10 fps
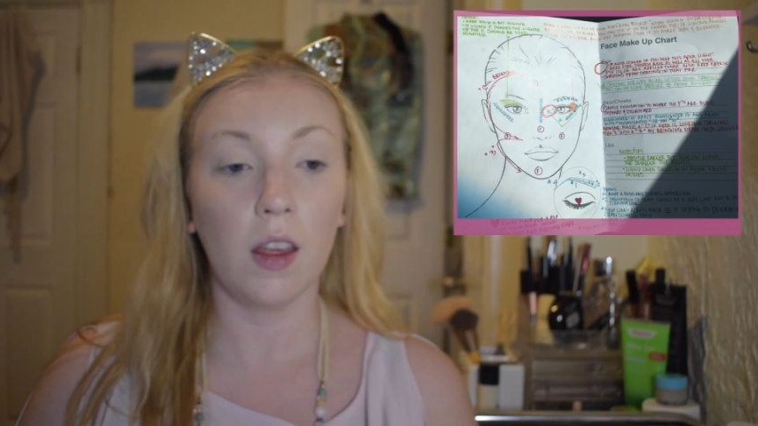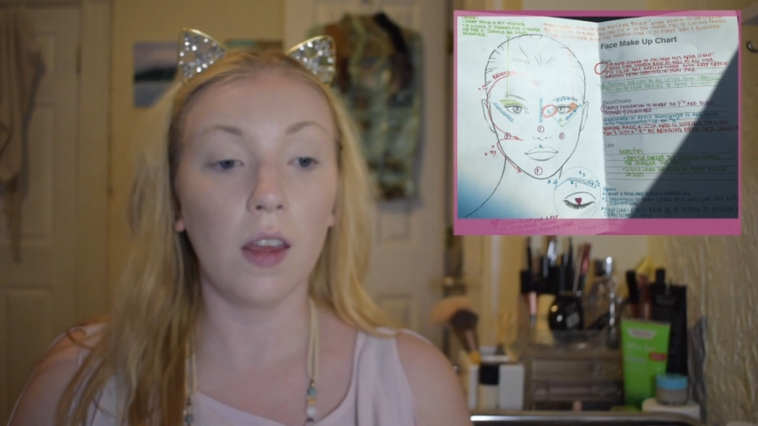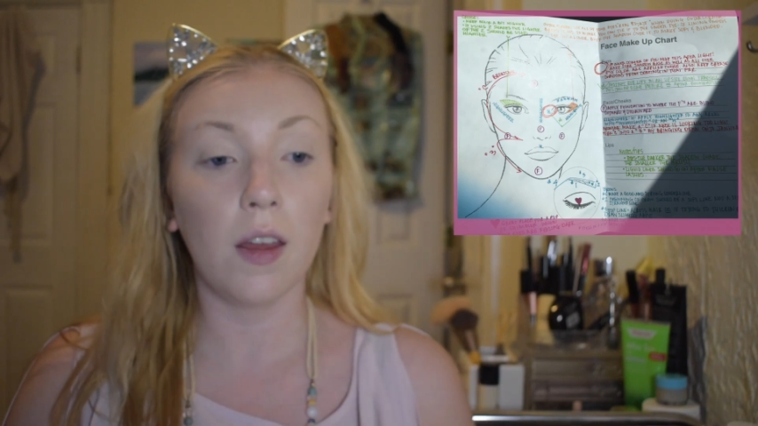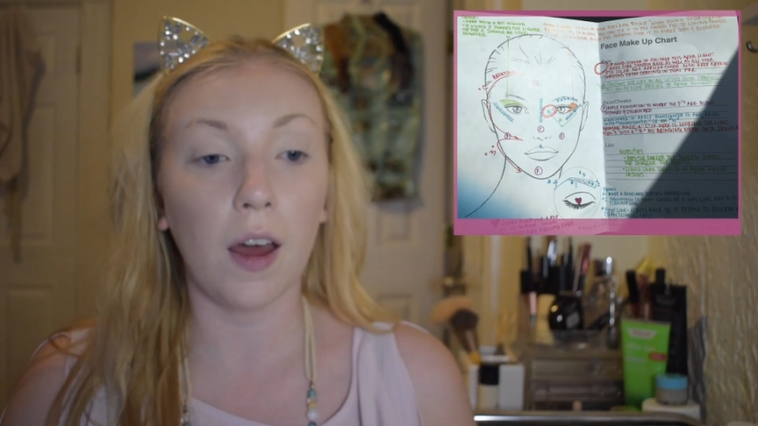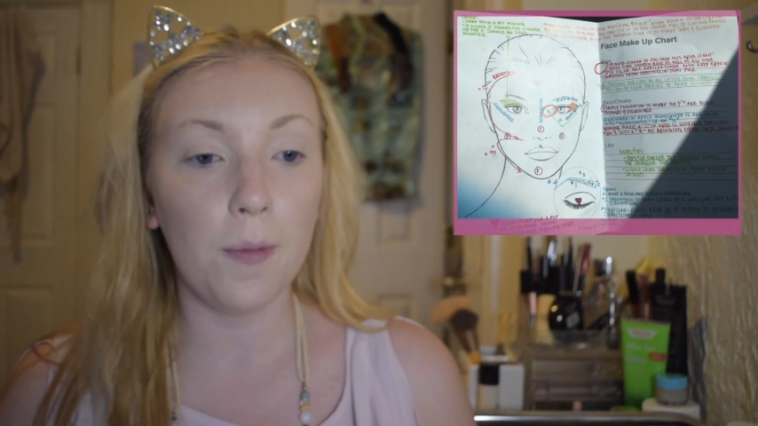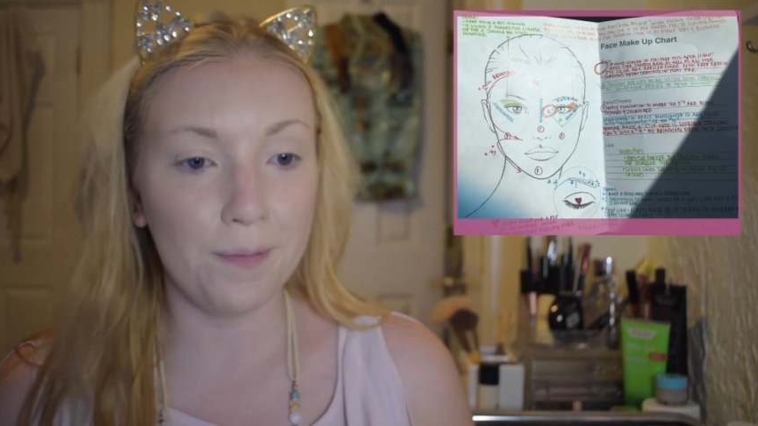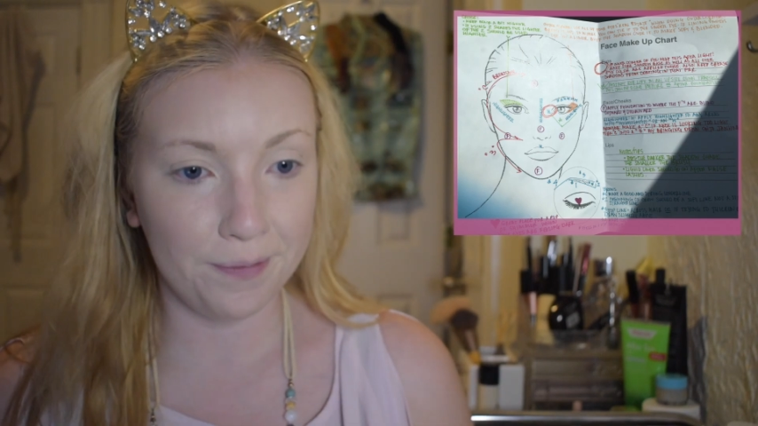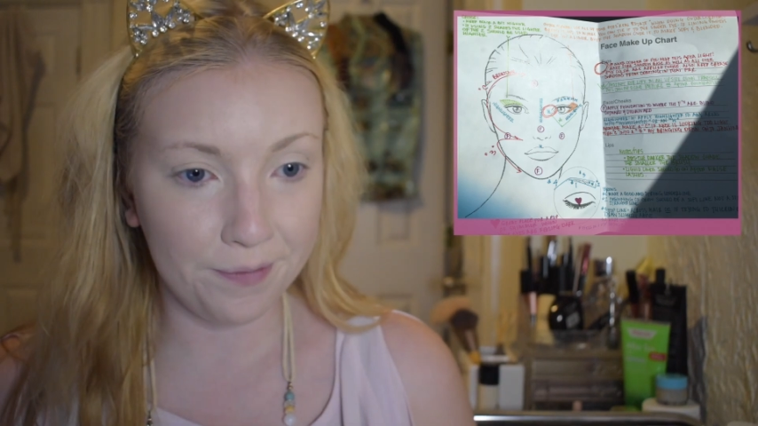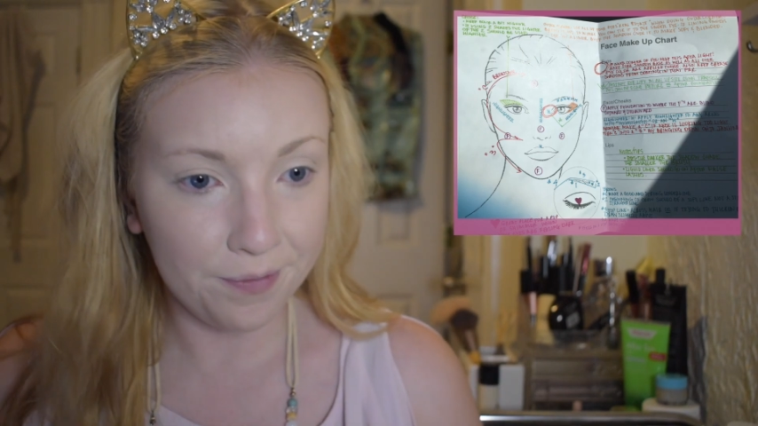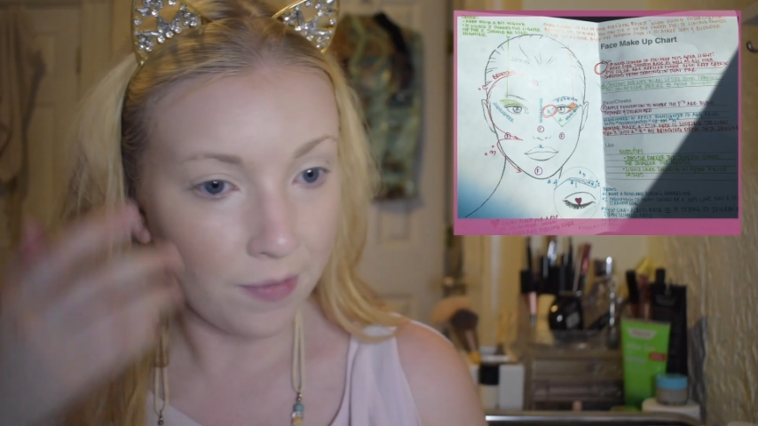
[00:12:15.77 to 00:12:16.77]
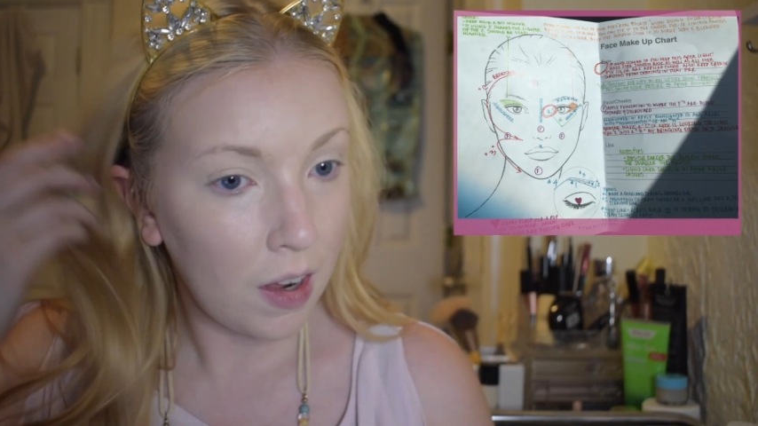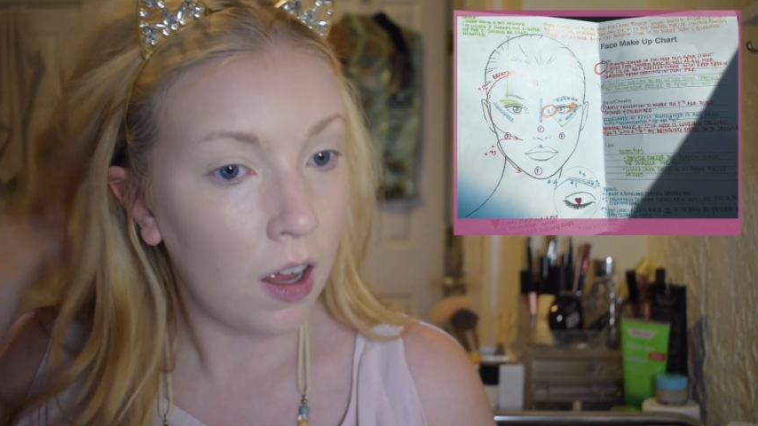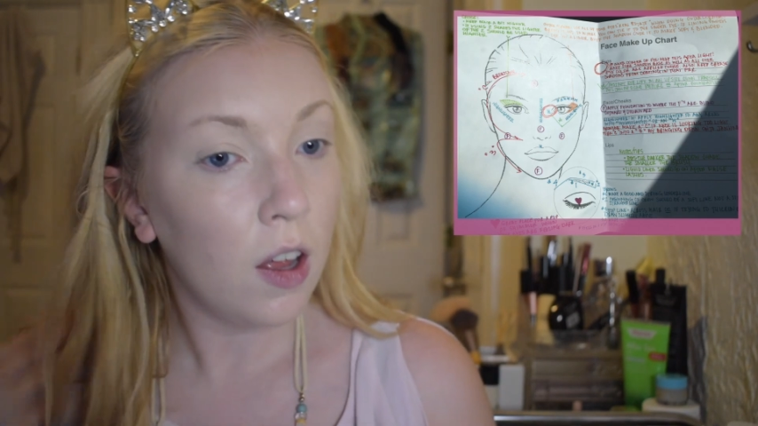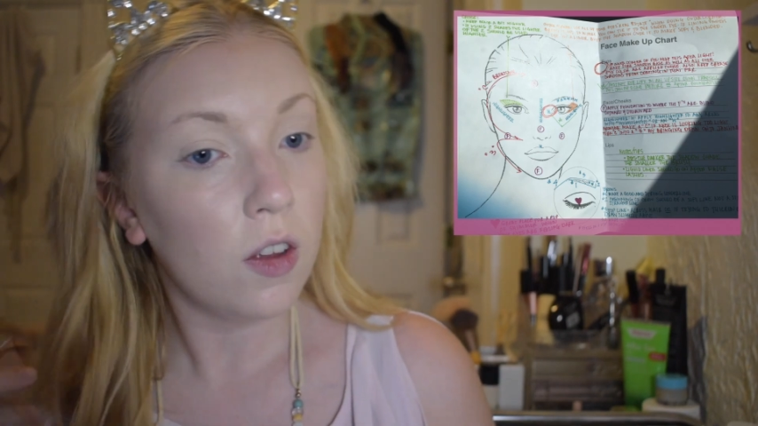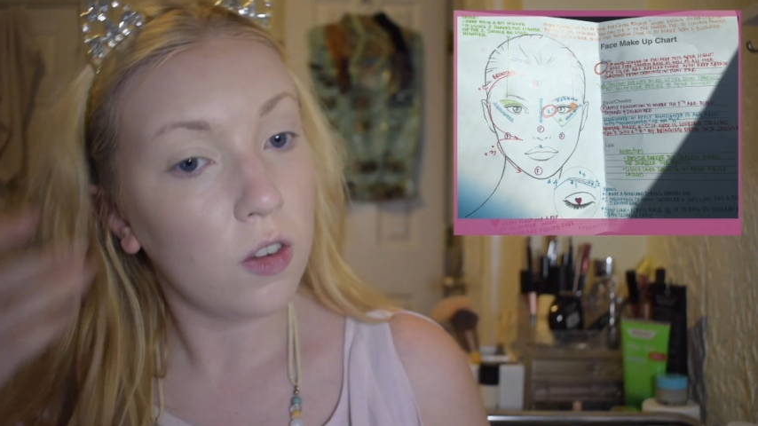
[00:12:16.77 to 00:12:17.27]
Okay.
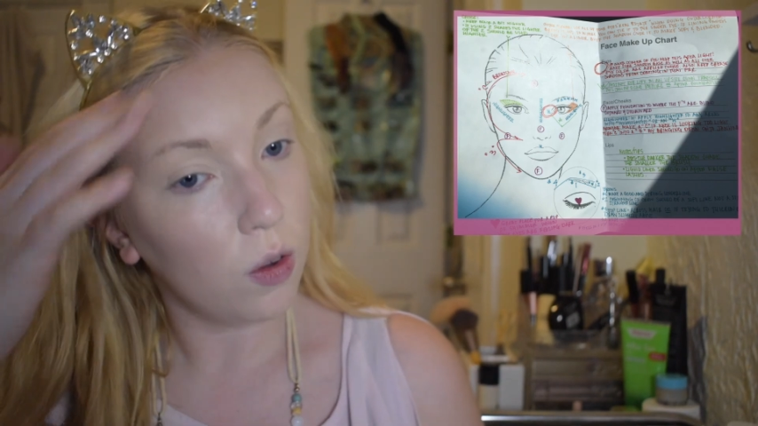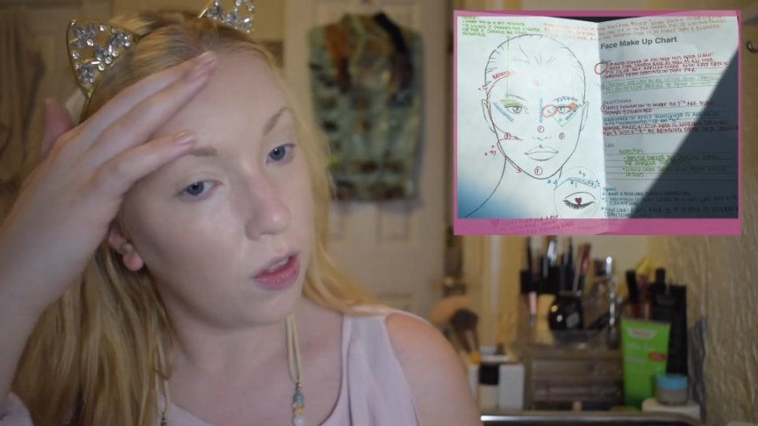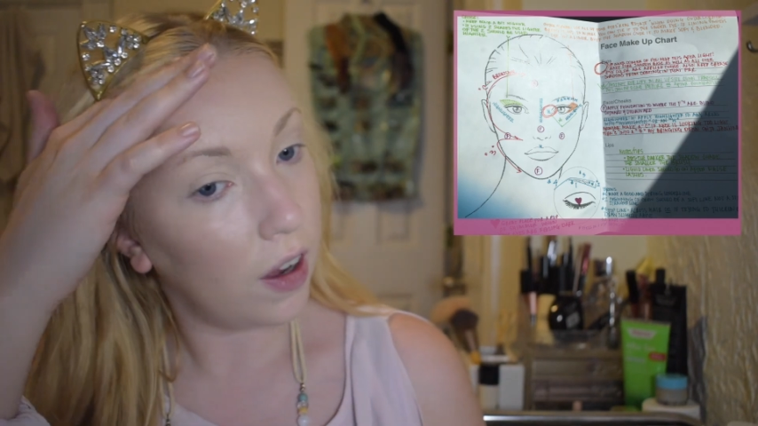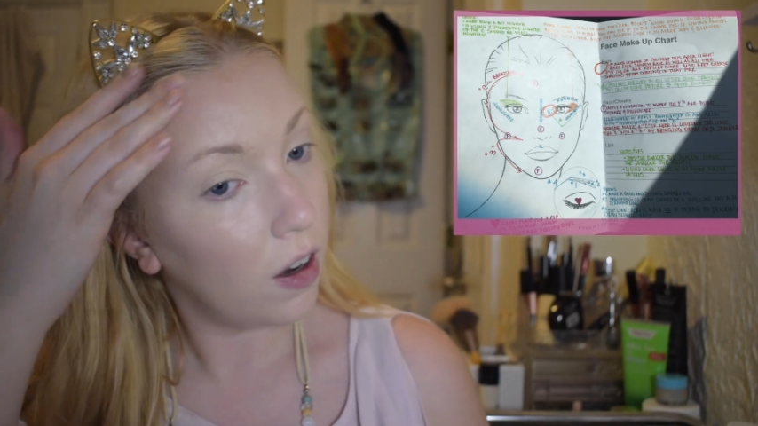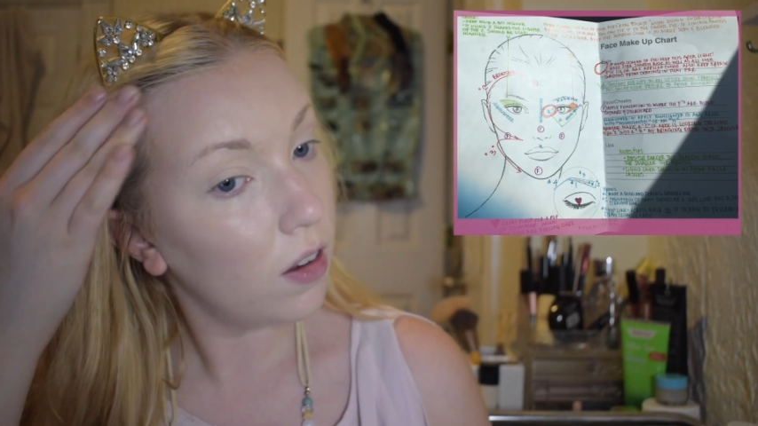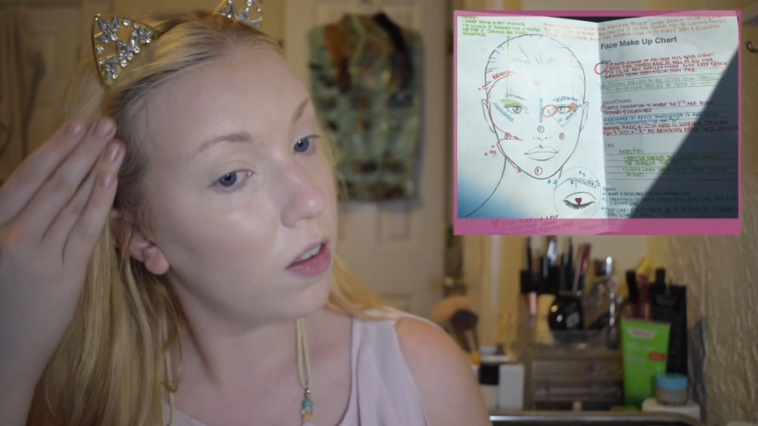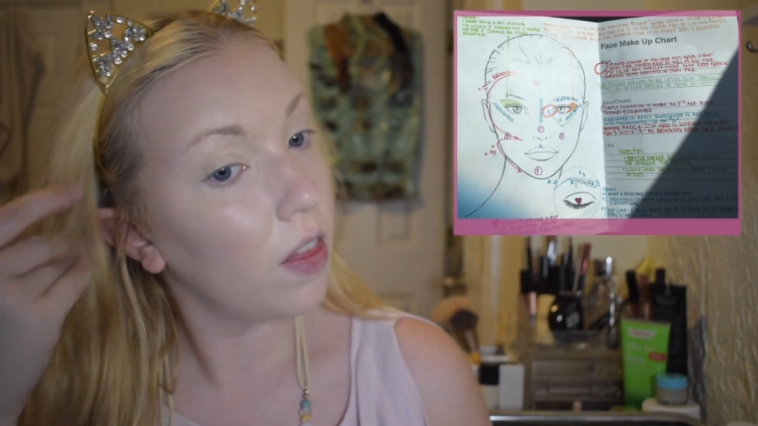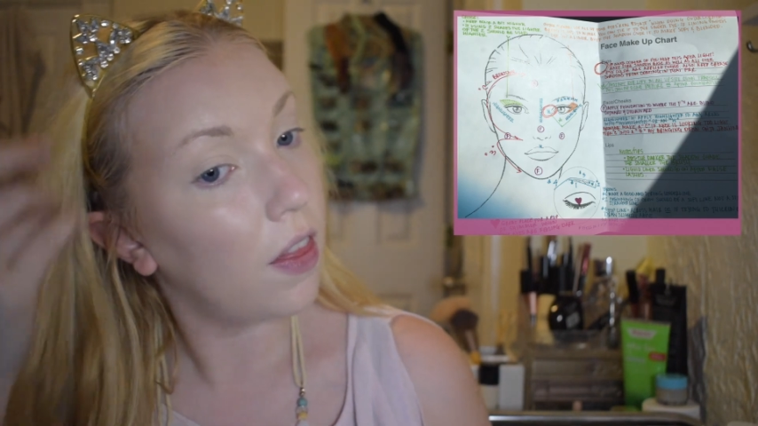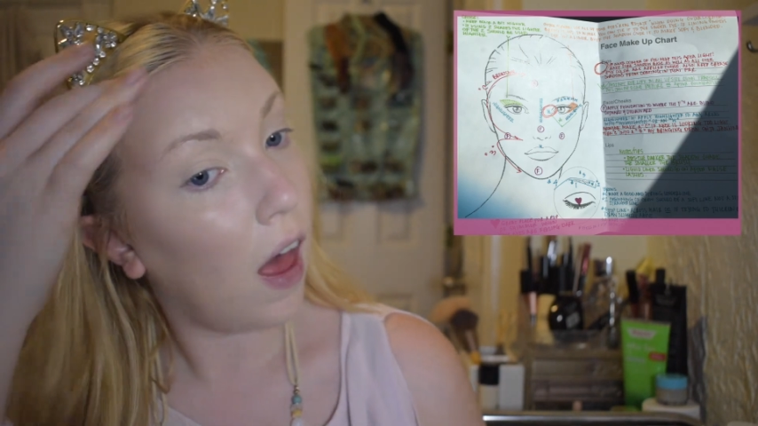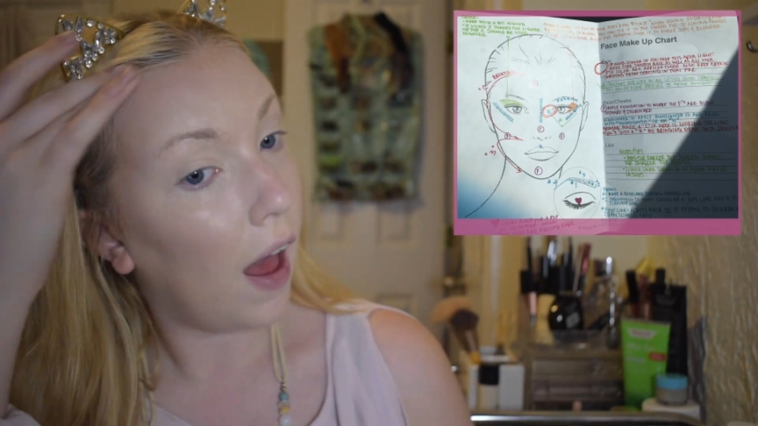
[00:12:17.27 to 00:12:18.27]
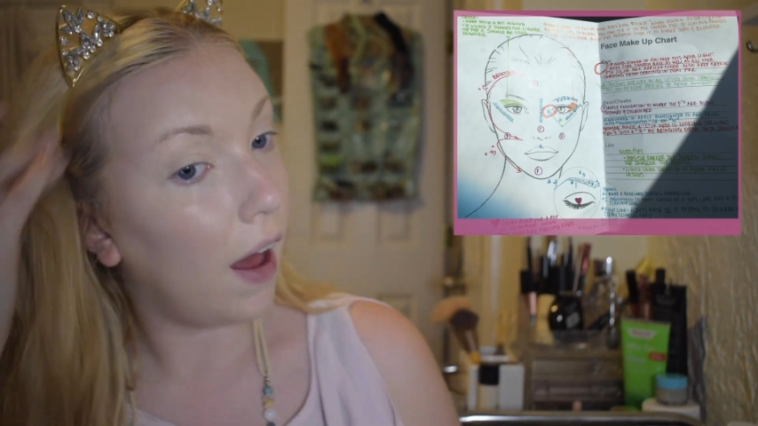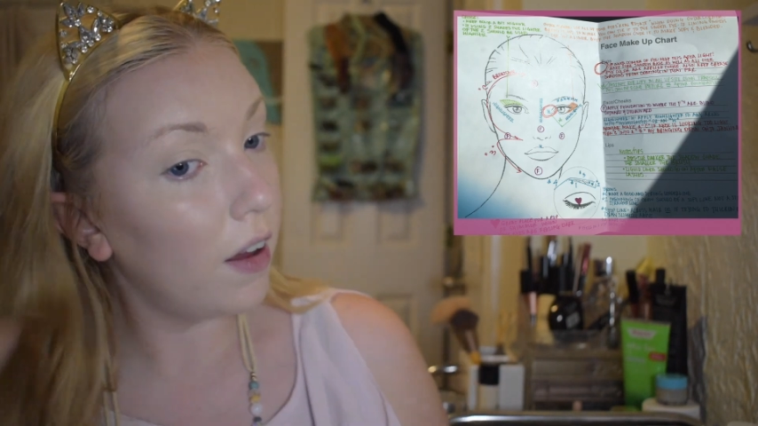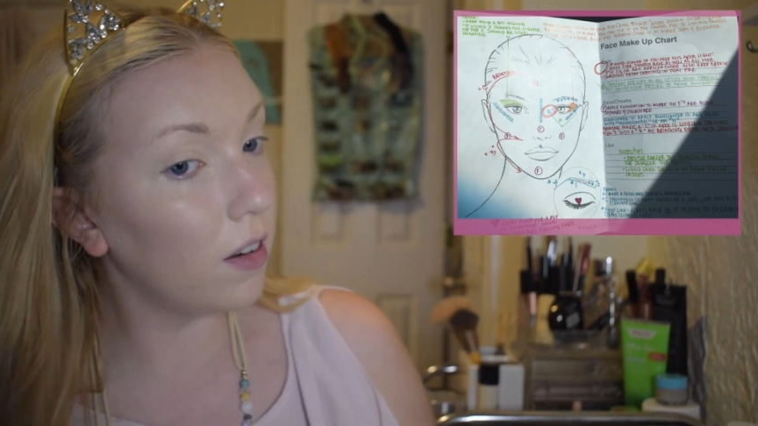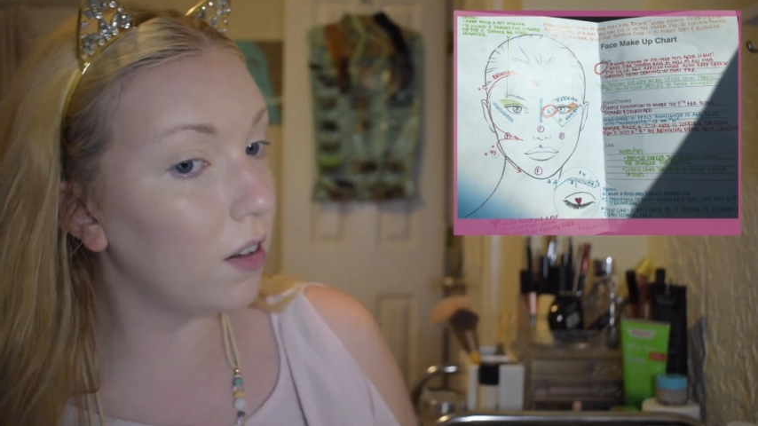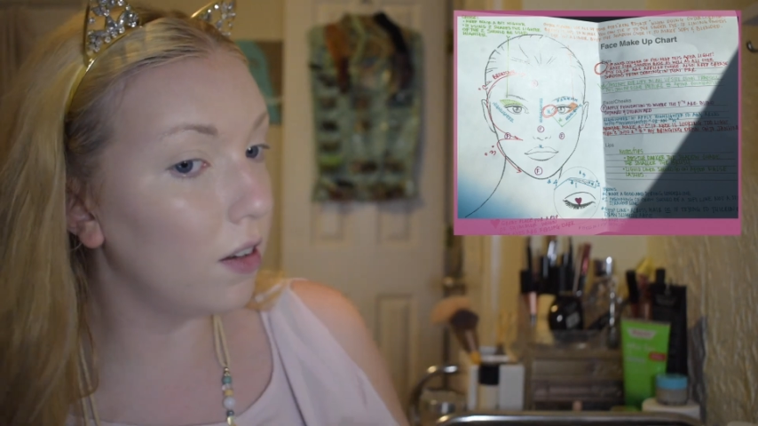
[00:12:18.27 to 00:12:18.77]
So there's
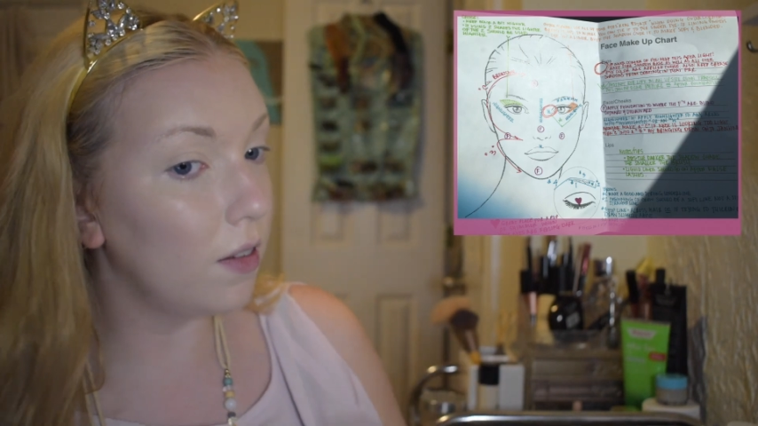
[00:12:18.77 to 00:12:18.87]
that.